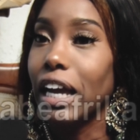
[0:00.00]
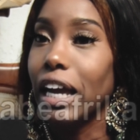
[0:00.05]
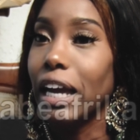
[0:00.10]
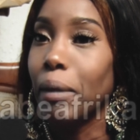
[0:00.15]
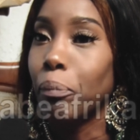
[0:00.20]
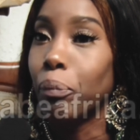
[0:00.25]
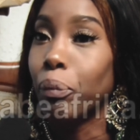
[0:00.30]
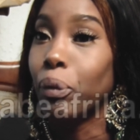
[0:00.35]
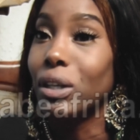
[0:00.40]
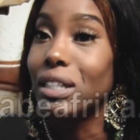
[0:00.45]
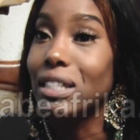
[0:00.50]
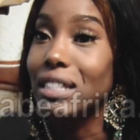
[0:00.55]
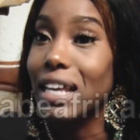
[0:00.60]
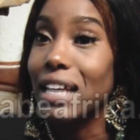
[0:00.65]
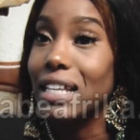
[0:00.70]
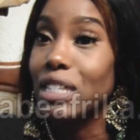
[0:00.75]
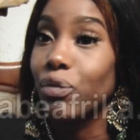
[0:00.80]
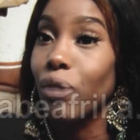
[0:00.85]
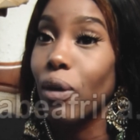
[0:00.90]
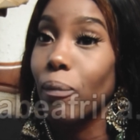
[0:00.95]
a
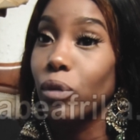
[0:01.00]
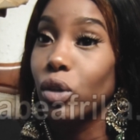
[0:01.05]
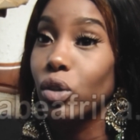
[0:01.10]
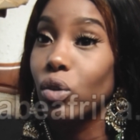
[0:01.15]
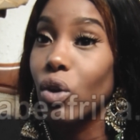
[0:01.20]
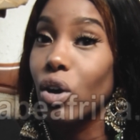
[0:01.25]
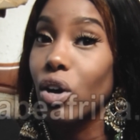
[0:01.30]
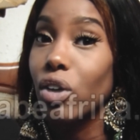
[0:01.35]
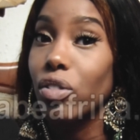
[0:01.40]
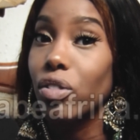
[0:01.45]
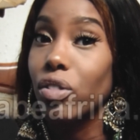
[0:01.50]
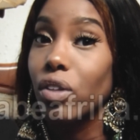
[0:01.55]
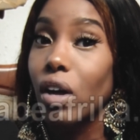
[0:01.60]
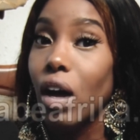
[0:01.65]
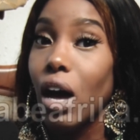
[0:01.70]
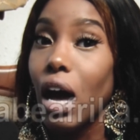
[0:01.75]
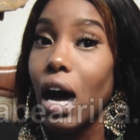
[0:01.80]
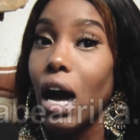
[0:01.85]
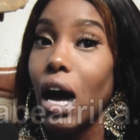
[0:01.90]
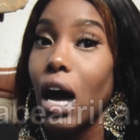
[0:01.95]
princess from the North,
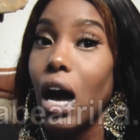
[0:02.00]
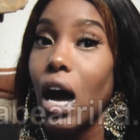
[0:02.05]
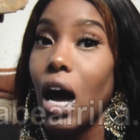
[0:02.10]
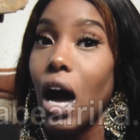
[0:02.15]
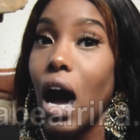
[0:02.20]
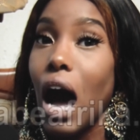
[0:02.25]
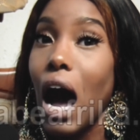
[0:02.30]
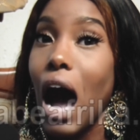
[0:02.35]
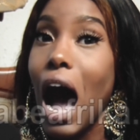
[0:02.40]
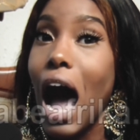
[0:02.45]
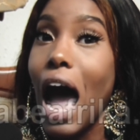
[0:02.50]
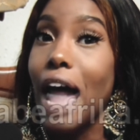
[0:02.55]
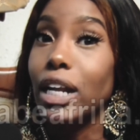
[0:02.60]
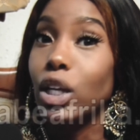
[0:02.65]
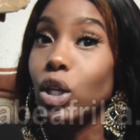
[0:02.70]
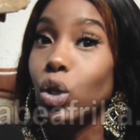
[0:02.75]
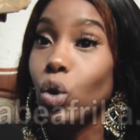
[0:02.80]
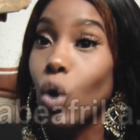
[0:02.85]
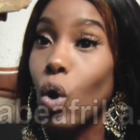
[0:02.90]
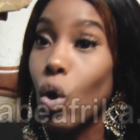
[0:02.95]
I
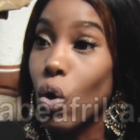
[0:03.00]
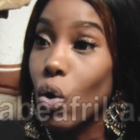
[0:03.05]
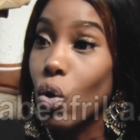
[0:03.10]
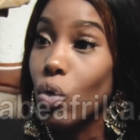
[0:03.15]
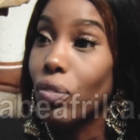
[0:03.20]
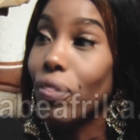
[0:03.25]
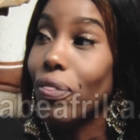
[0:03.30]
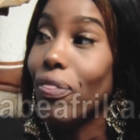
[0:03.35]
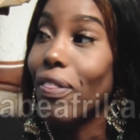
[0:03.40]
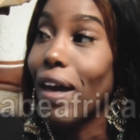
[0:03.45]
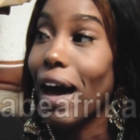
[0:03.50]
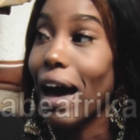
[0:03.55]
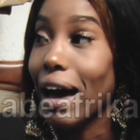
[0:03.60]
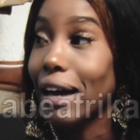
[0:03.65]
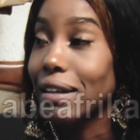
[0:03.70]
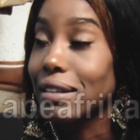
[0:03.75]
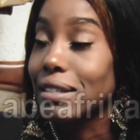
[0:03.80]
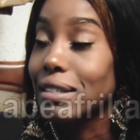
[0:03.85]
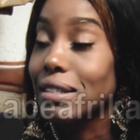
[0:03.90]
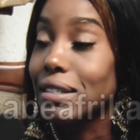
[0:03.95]
know
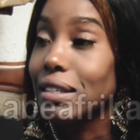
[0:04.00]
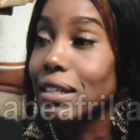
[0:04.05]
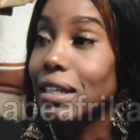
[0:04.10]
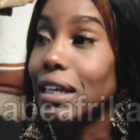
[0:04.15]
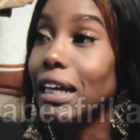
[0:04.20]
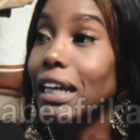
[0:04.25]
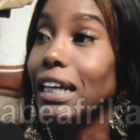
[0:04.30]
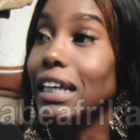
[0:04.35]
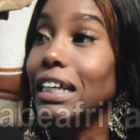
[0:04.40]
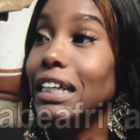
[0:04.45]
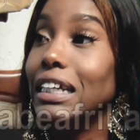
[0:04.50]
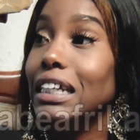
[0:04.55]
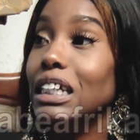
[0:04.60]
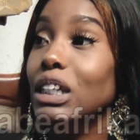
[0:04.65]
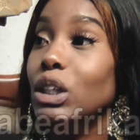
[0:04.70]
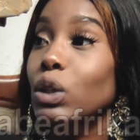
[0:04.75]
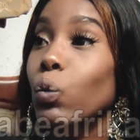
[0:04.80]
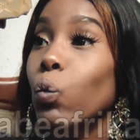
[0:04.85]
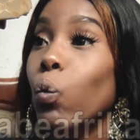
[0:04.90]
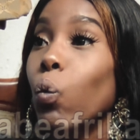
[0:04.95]
that
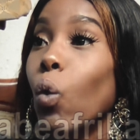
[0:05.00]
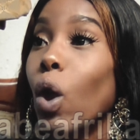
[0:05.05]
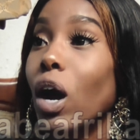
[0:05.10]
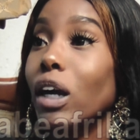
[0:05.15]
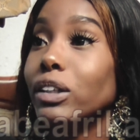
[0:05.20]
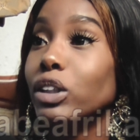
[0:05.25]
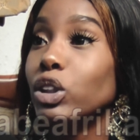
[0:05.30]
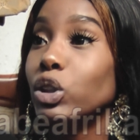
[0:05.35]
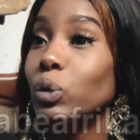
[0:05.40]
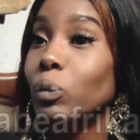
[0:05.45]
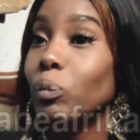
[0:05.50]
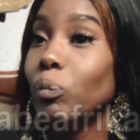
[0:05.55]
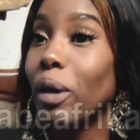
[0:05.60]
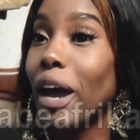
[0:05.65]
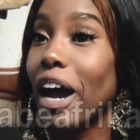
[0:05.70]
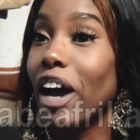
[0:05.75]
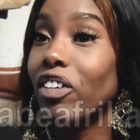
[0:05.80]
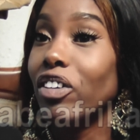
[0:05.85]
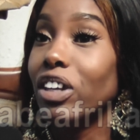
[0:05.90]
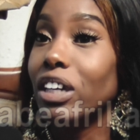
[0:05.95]
he wants to
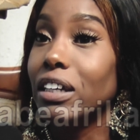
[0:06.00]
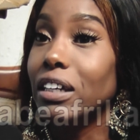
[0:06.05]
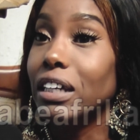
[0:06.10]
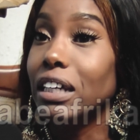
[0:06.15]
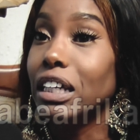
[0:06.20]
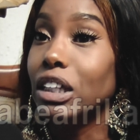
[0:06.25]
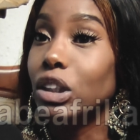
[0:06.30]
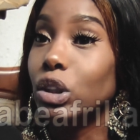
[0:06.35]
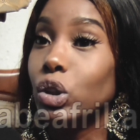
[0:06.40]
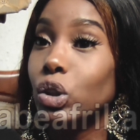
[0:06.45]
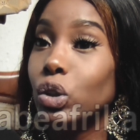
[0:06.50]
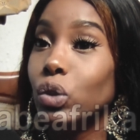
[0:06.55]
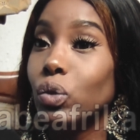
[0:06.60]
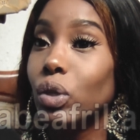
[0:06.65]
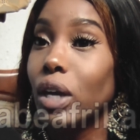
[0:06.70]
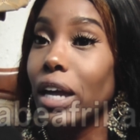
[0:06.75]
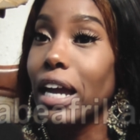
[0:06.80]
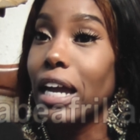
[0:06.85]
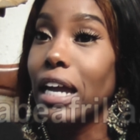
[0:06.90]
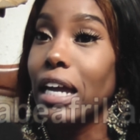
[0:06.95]
marry into
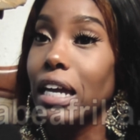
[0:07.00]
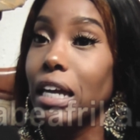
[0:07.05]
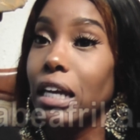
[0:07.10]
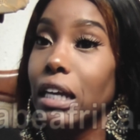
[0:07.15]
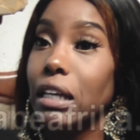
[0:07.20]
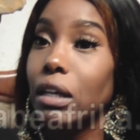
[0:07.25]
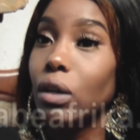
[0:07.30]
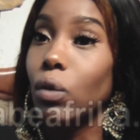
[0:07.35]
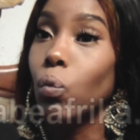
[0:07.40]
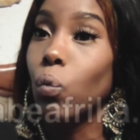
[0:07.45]
a